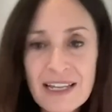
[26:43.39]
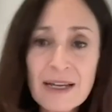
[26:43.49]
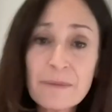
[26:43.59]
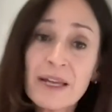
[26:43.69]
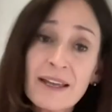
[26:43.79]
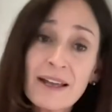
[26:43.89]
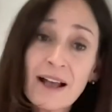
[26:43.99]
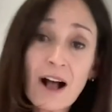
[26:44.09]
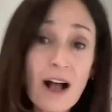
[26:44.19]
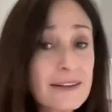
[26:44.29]
Um,
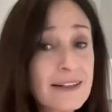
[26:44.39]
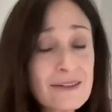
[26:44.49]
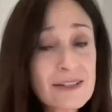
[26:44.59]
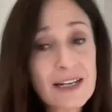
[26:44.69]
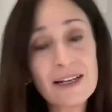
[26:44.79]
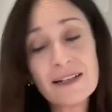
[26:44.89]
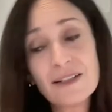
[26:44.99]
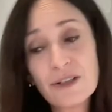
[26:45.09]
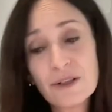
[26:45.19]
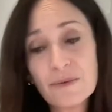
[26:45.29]
on the other side,
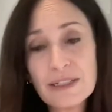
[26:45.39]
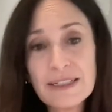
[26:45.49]
you know,